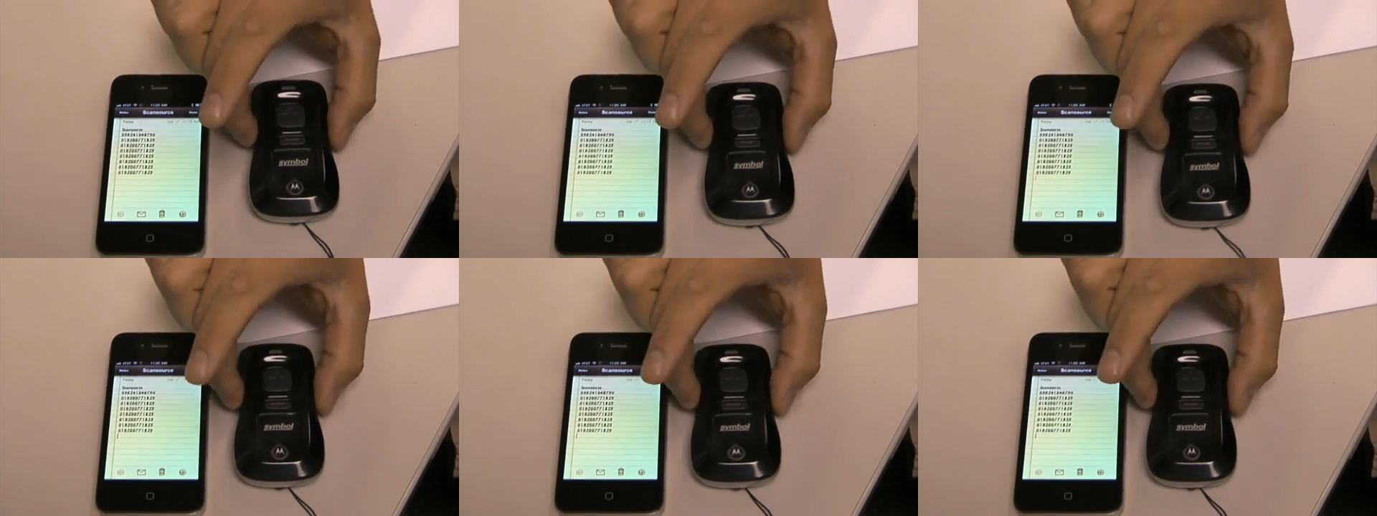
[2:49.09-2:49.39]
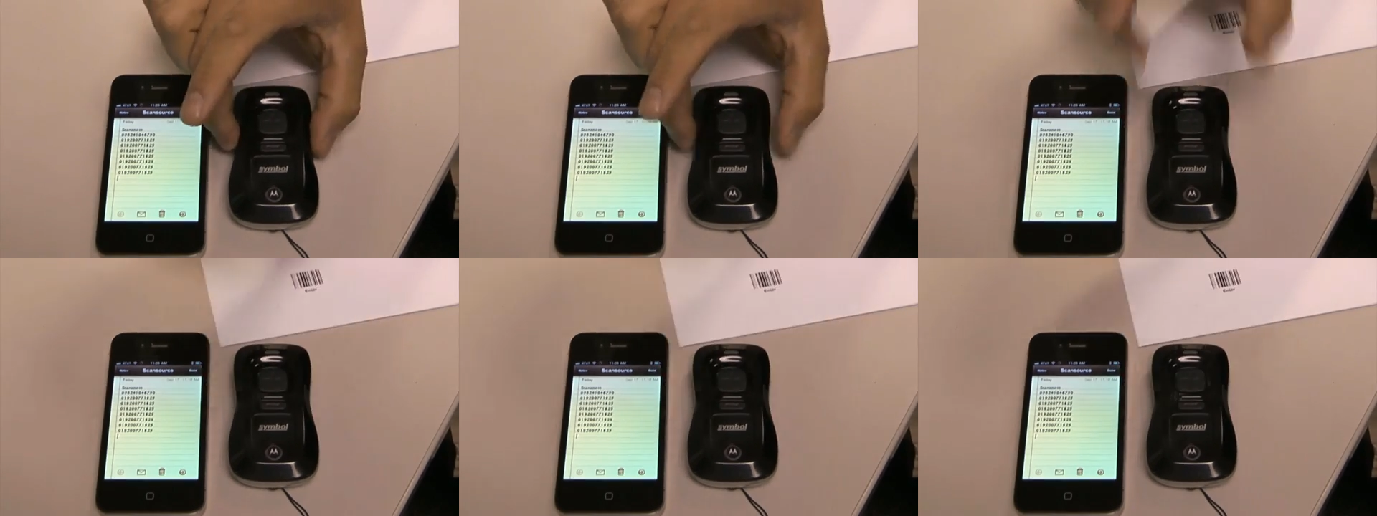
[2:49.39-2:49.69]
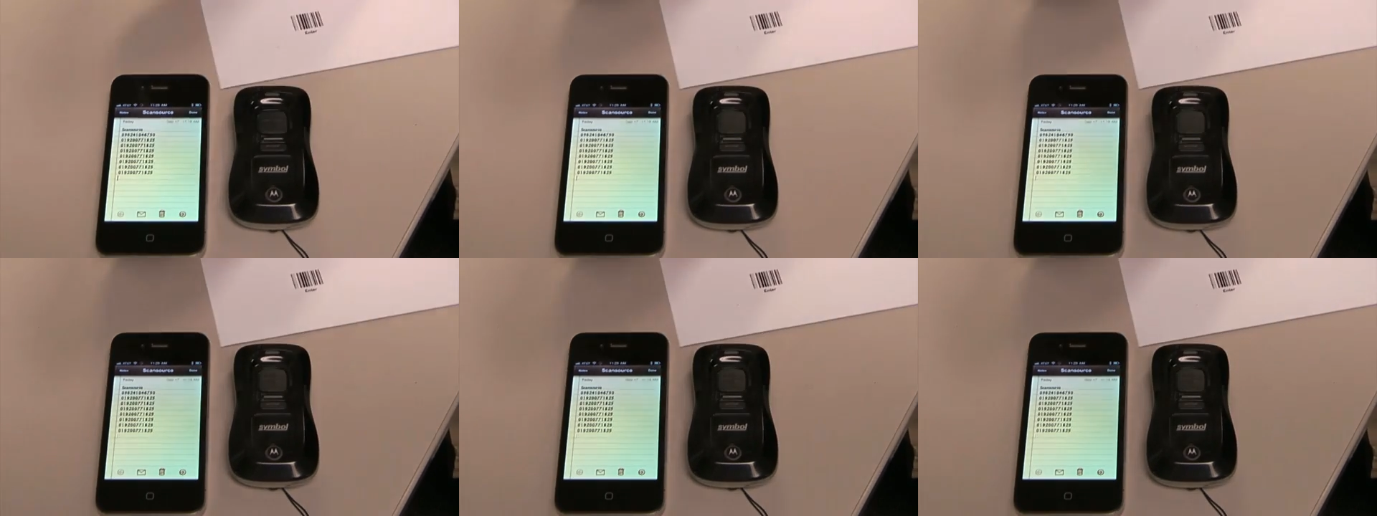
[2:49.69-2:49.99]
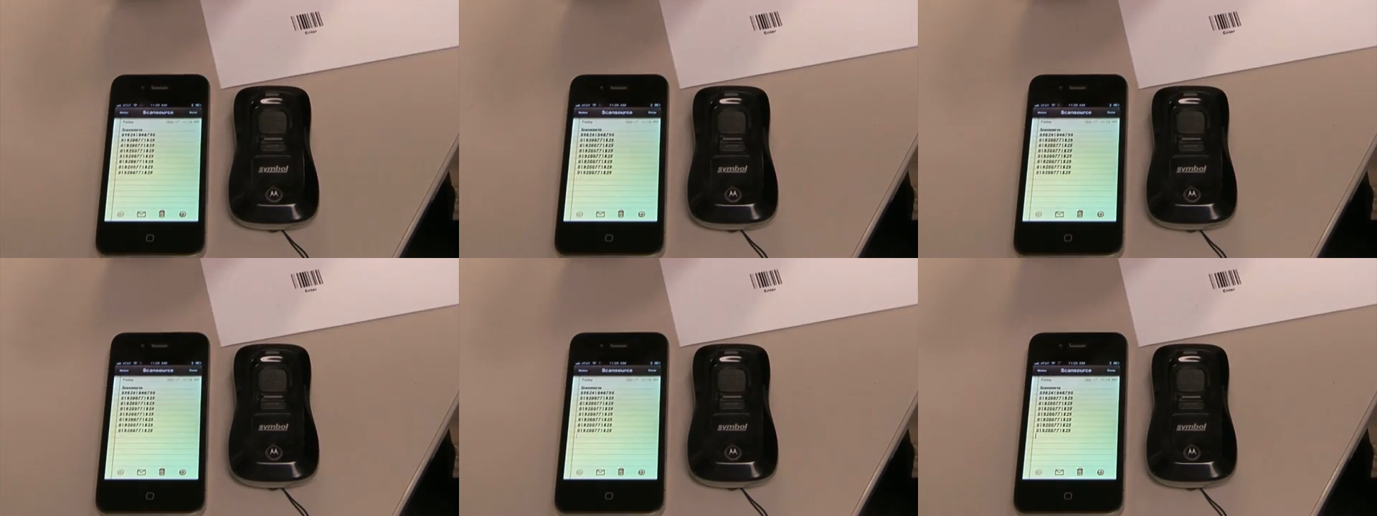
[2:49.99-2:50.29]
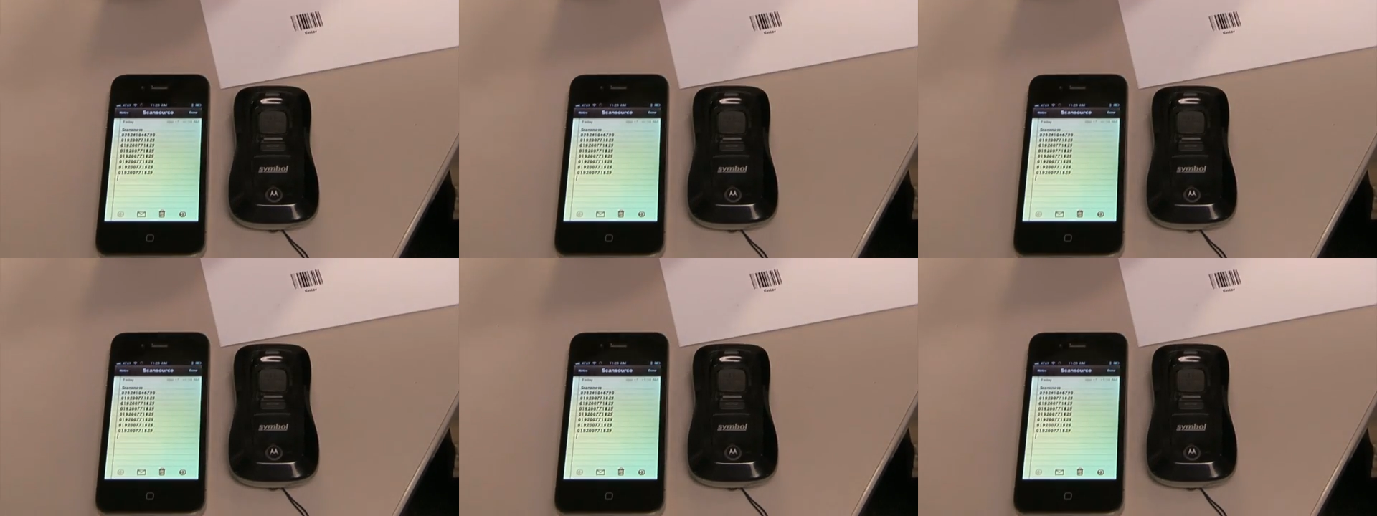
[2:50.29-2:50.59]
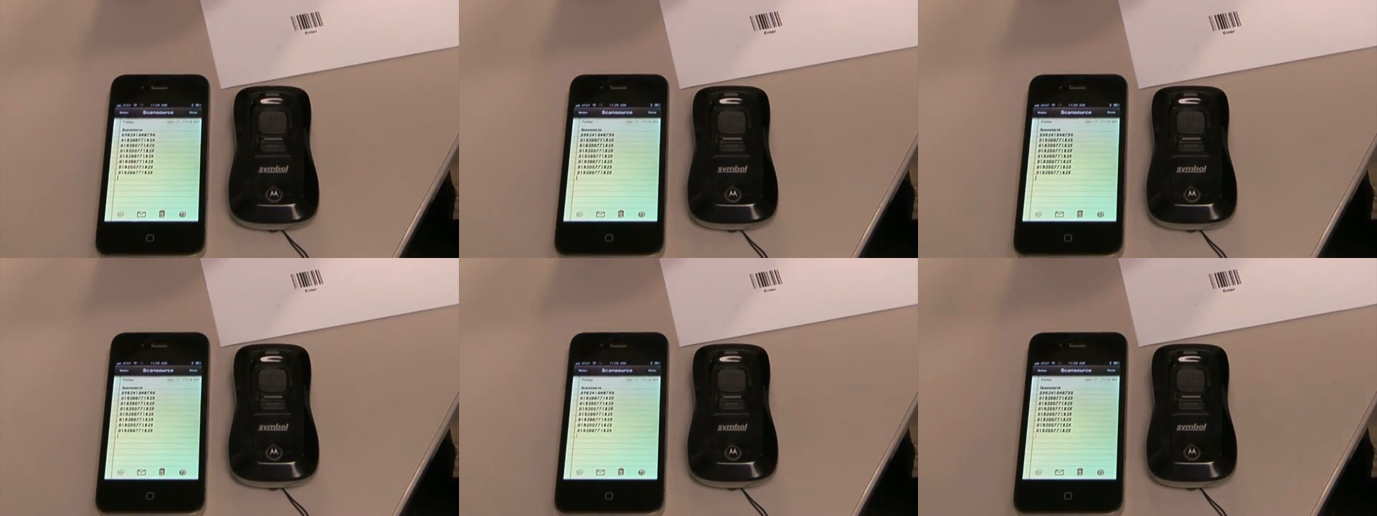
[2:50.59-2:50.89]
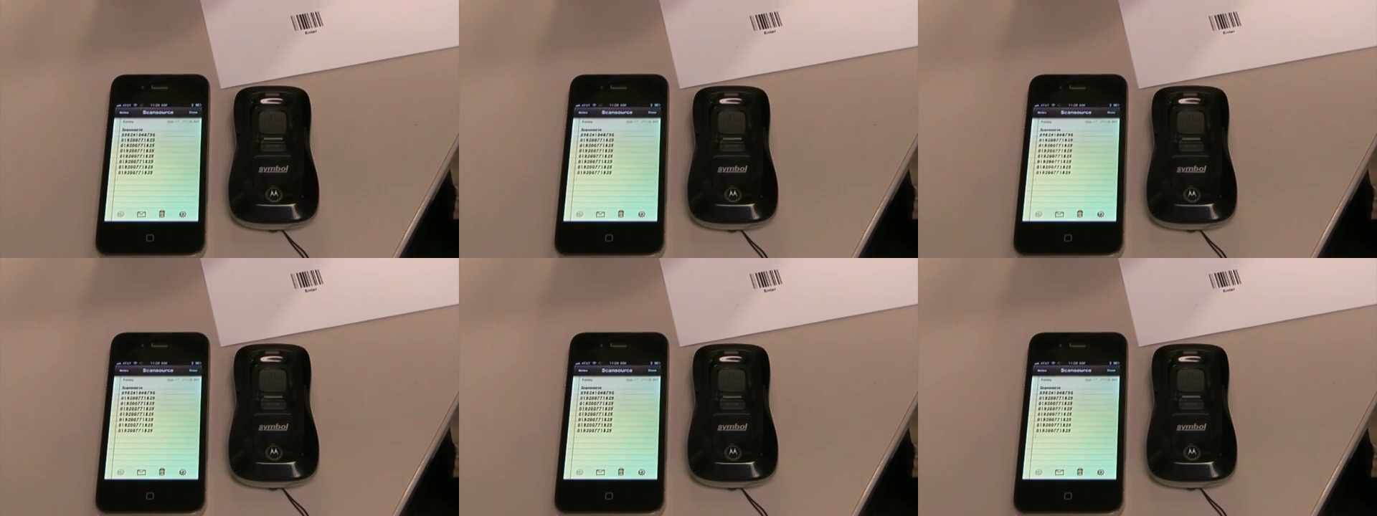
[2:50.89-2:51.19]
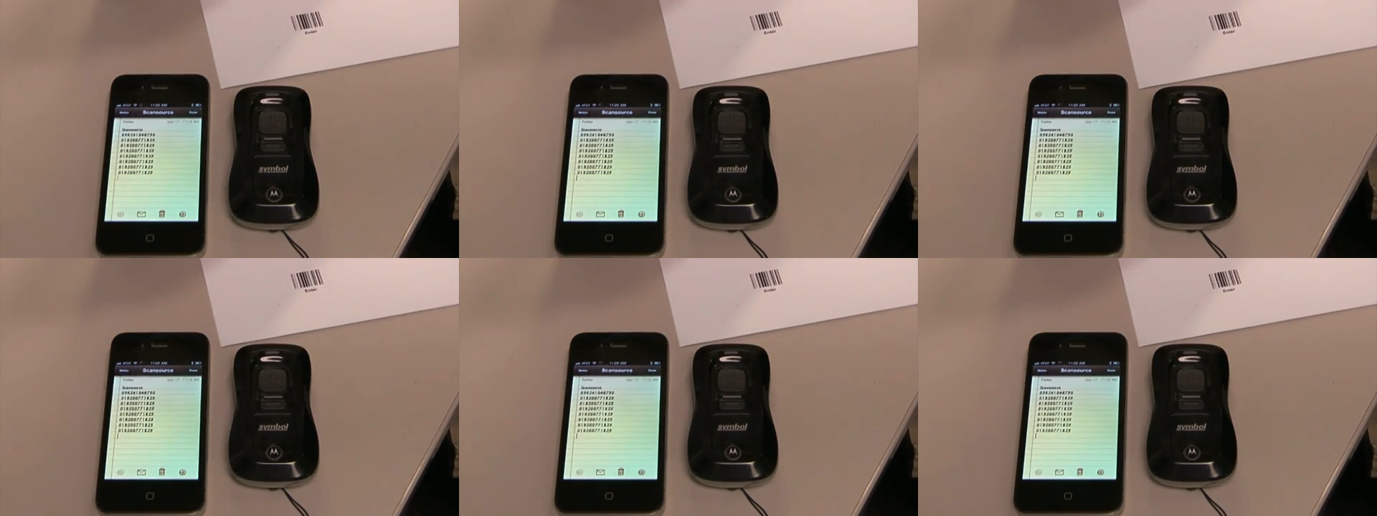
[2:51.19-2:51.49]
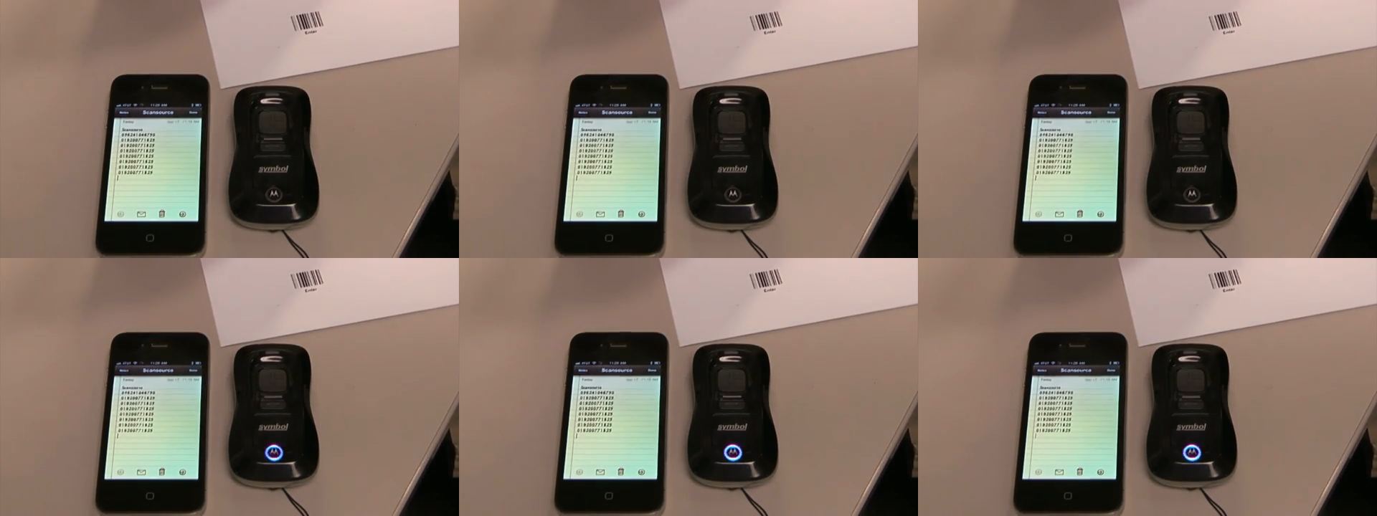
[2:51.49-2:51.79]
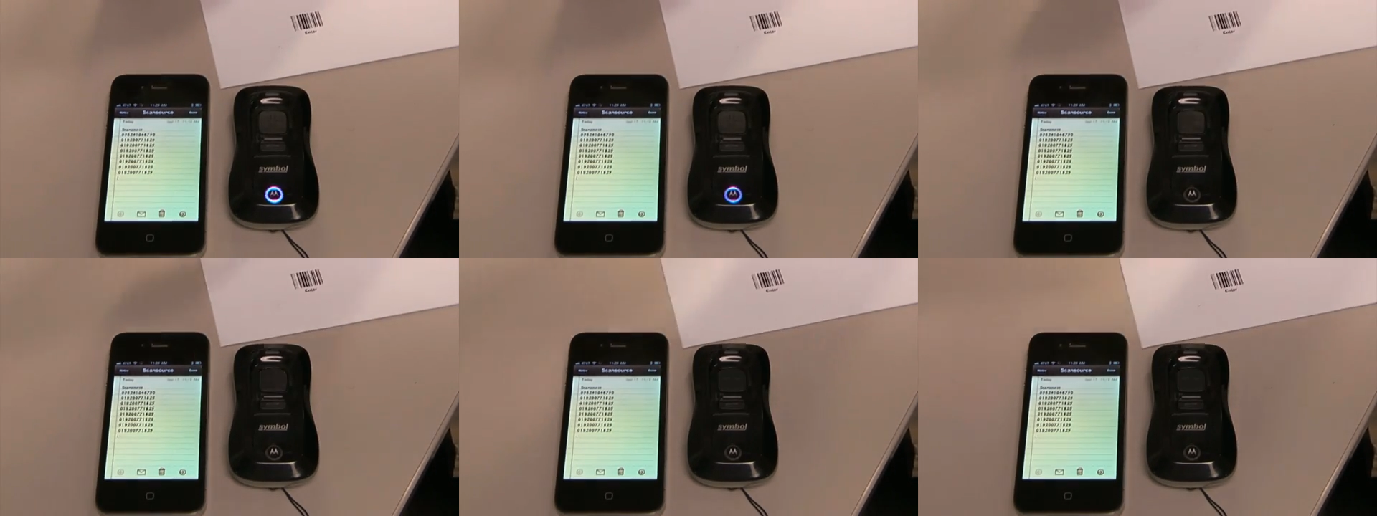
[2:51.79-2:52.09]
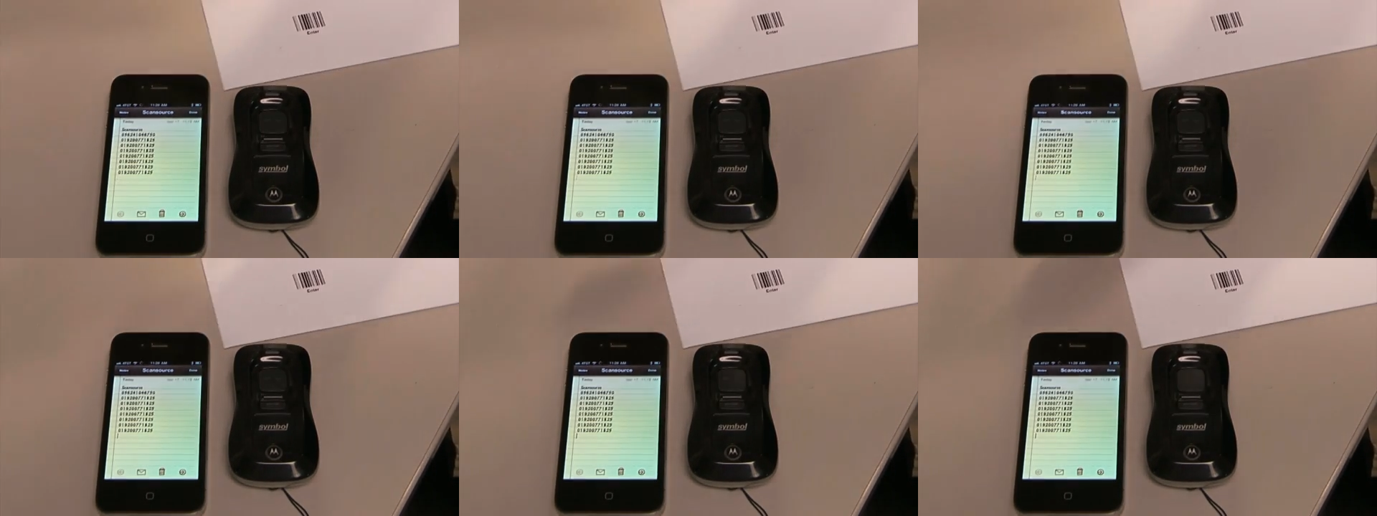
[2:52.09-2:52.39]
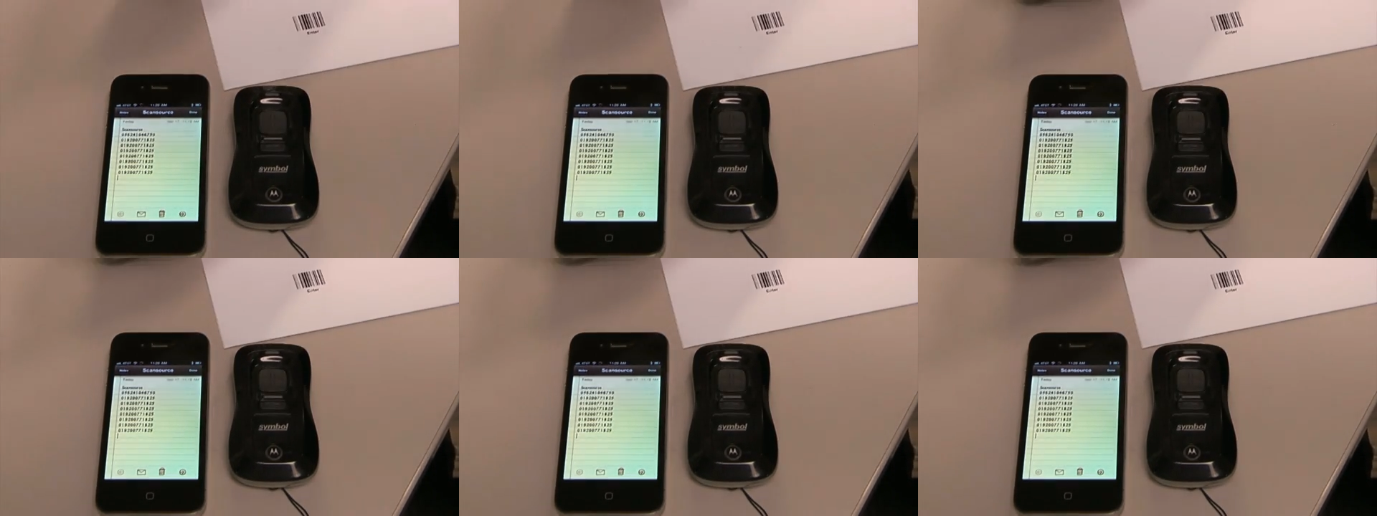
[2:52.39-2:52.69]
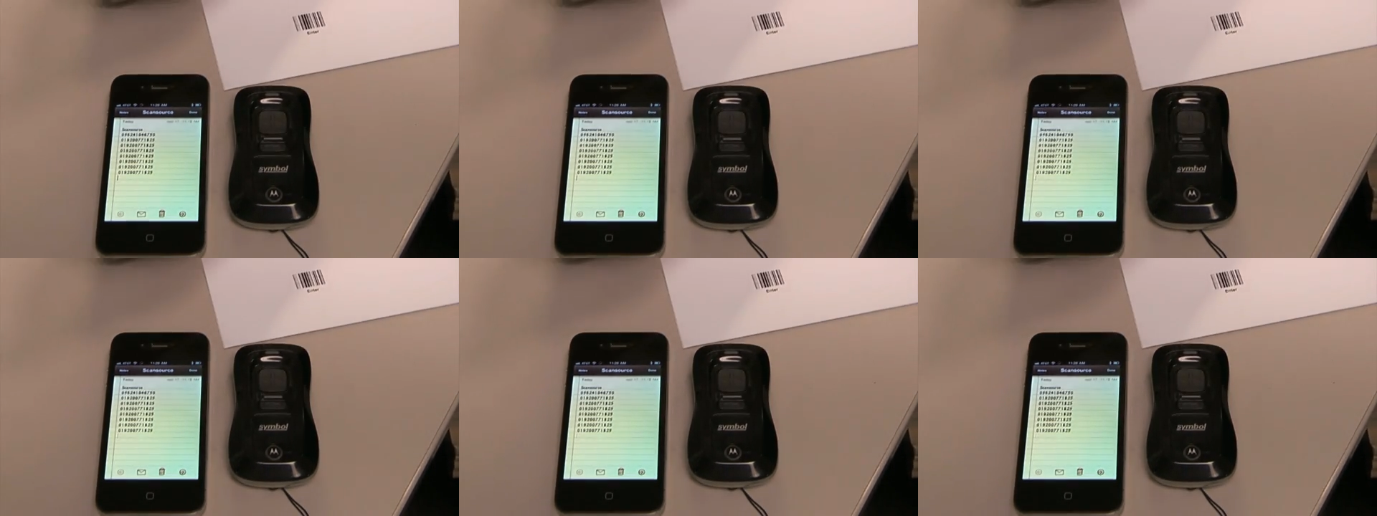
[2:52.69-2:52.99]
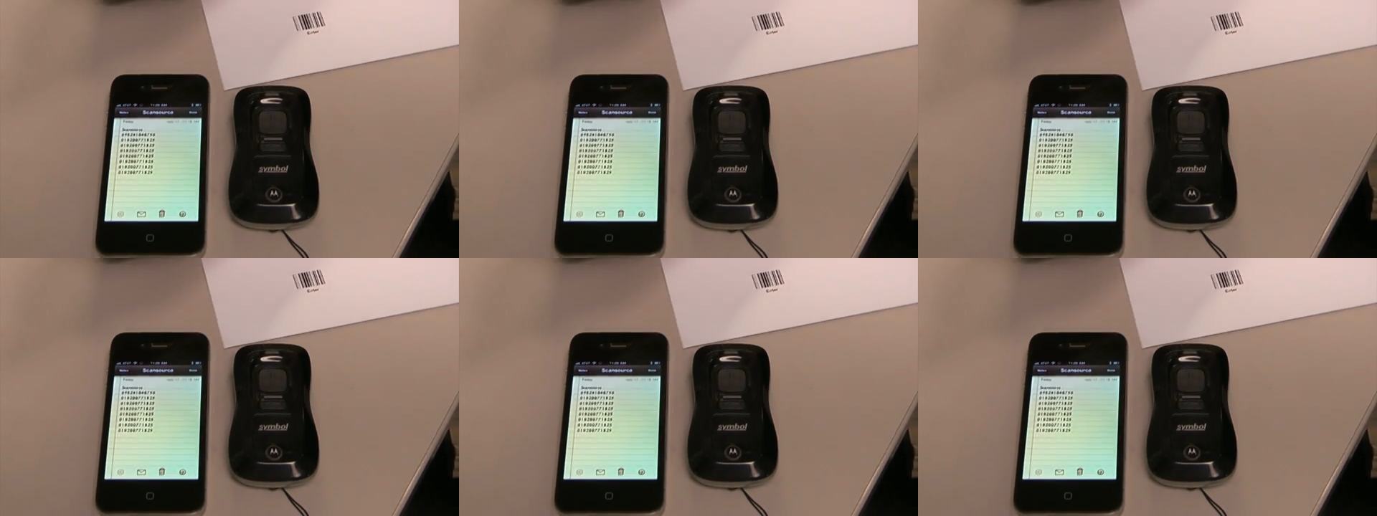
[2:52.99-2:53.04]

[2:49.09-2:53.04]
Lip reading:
[unreadable: no face in view]